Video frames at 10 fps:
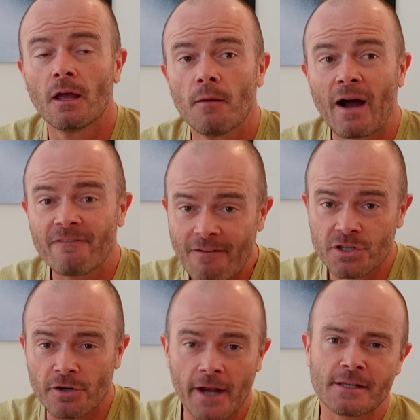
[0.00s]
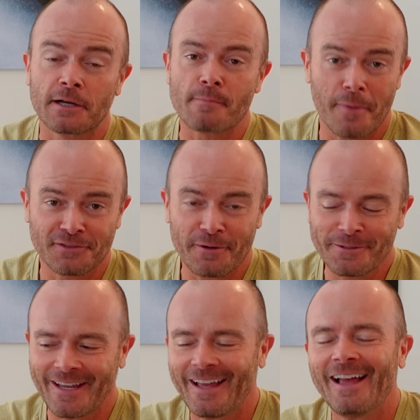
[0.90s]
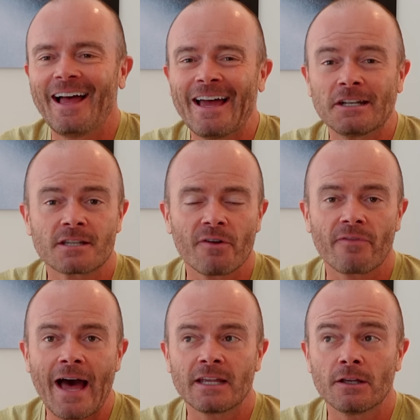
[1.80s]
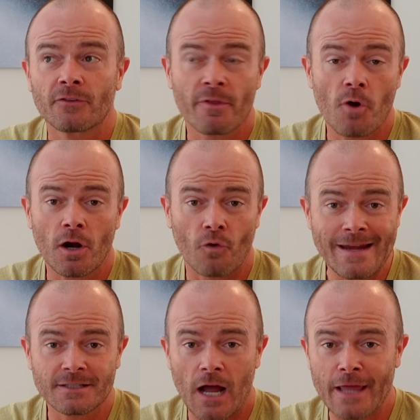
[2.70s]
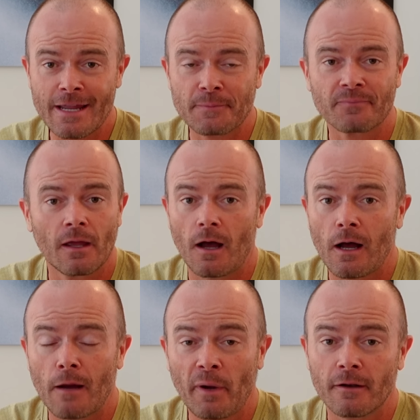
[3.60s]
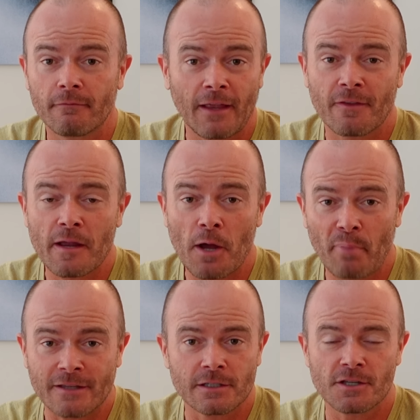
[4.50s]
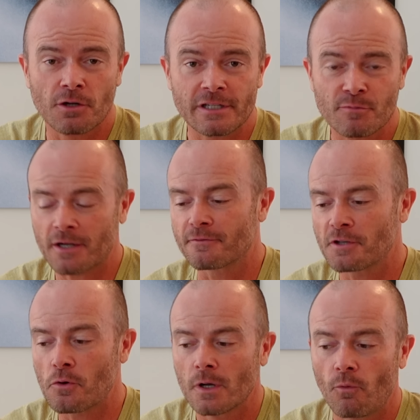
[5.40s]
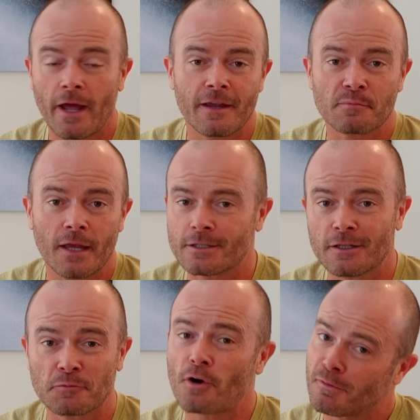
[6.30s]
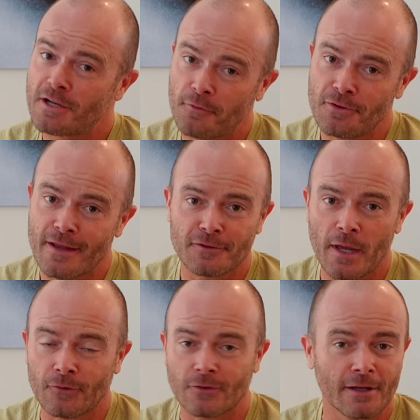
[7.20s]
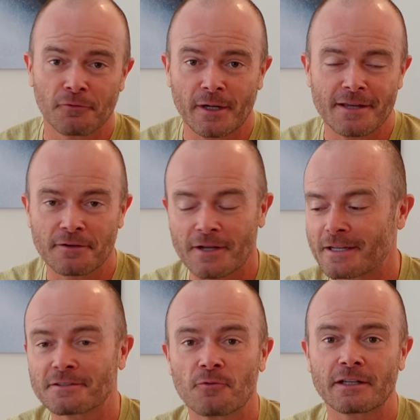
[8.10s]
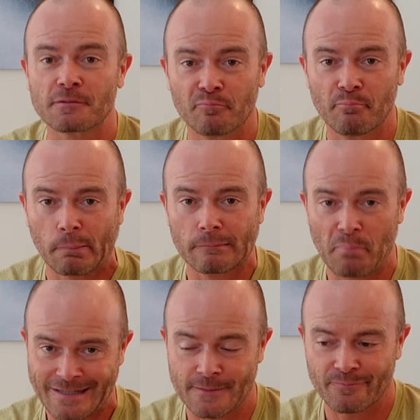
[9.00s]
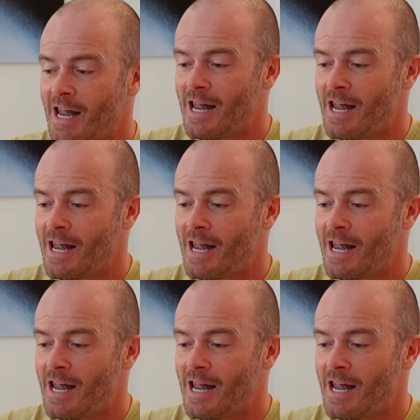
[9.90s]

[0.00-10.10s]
My favorites are not necessarily my best photos, and some of them are great, I think, but that's the thing about best, is it's totally subjective. So what I think is best is probably not what you think is best, and everybody has different ideas on what is best.